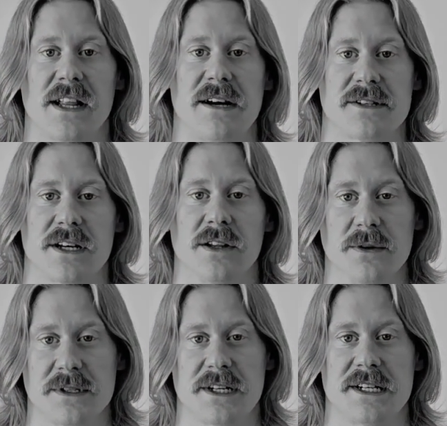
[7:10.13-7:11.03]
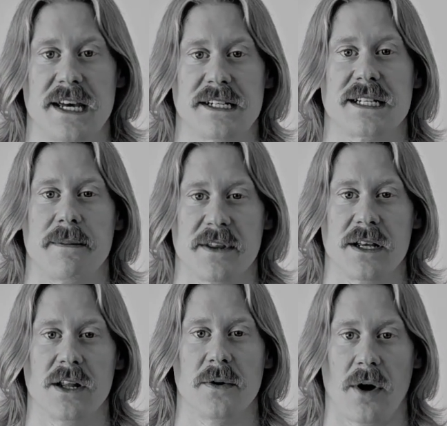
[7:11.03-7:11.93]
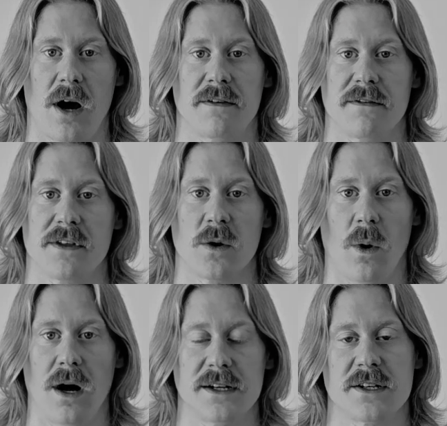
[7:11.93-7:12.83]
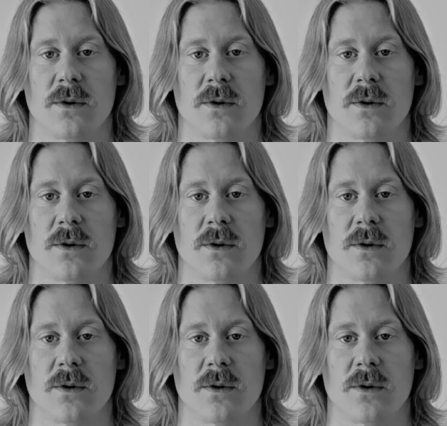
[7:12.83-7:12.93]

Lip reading: allows the glutes to take some of the load off of the quads,